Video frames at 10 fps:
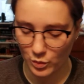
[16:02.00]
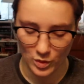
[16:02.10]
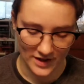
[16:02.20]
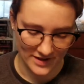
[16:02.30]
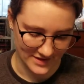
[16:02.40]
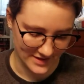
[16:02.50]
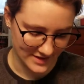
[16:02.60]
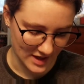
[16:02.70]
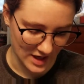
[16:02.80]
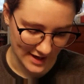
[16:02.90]

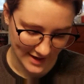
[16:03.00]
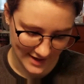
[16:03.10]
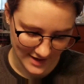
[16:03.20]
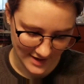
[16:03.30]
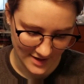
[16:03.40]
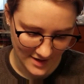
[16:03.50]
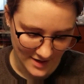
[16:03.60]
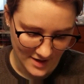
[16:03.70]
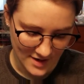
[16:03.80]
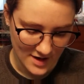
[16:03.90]
was I
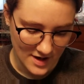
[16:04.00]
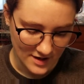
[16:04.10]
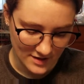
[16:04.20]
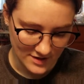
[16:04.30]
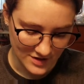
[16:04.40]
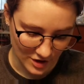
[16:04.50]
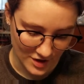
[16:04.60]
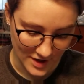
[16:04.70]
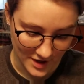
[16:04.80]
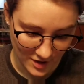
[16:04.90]

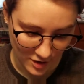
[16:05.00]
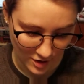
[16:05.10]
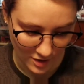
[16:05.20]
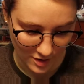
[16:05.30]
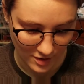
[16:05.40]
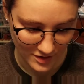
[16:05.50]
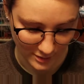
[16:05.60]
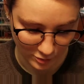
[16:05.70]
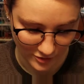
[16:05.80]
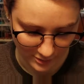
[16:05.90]
started
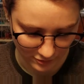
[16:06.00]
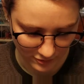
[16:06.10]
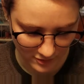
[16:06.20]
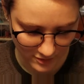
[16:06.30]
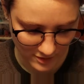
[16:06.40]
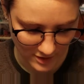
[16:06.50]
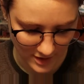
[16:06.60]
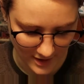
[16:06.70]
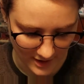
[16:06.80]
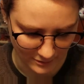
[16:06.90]
Double Double.
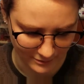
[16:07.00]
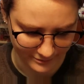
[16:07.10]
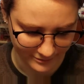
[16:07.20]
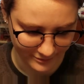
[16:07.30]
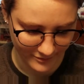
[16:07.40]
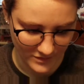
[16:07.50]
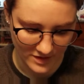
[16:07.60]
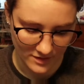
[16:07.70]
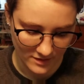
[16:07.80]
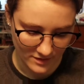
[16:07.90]
I'm
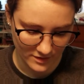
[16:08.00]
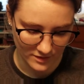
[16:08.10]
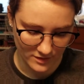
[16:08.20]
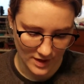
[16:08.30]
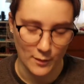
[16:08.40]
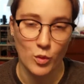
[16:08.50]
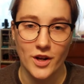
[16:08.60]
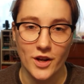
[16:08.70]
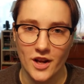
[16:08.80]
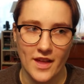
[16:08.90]

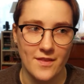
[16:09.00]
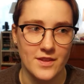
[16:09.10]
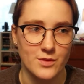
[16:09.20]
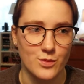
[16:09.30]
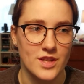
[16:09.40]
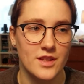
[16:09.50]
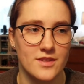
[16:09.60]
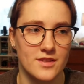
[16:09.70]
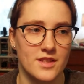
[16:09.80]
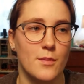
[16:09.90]
working on that this week.
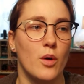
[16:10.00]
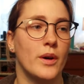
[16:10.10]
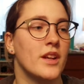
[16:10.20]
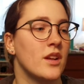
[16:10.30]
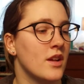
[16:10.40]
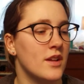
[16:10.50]
It's the small one.